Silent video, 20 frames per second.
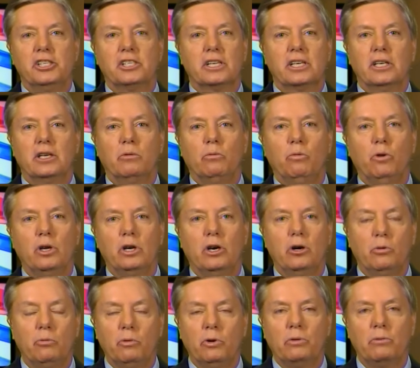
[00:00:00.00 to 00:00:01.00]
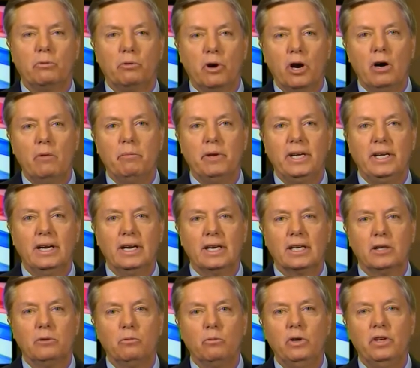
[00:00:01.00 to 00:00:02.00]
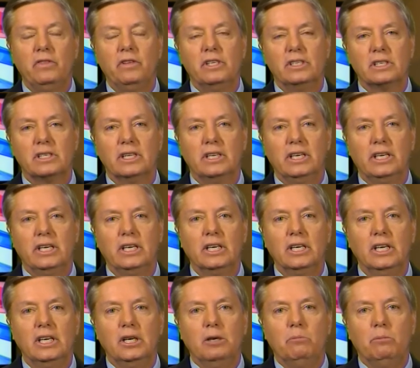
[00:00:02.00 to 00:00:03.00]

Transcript: just get a one-on-one -on -one Romney, I could win this thing.